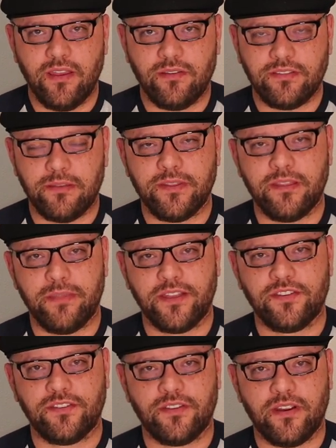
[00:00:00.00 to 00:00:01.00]
Some of the
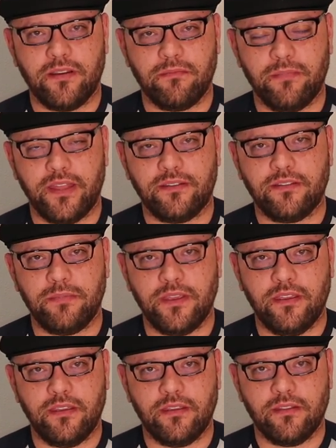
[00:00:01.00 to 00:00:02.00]
meshes are meant to
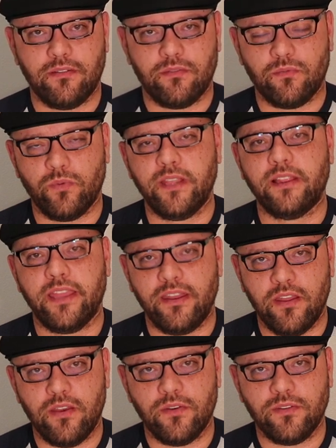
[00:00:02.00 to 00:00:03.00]
be relay
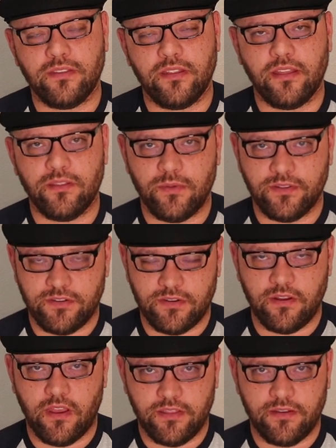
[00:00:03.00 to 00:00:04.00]
nodes, and other ones
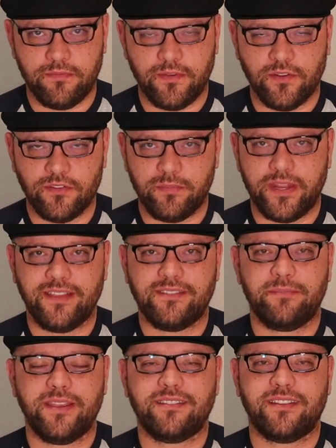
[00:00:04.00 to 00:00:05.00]
are on their phones. But
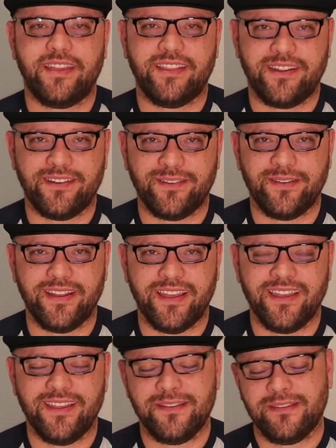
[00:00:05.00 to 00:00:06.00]
it's basically they're doing
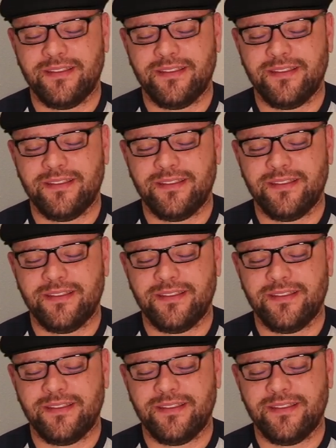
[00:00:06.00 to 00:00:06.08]
a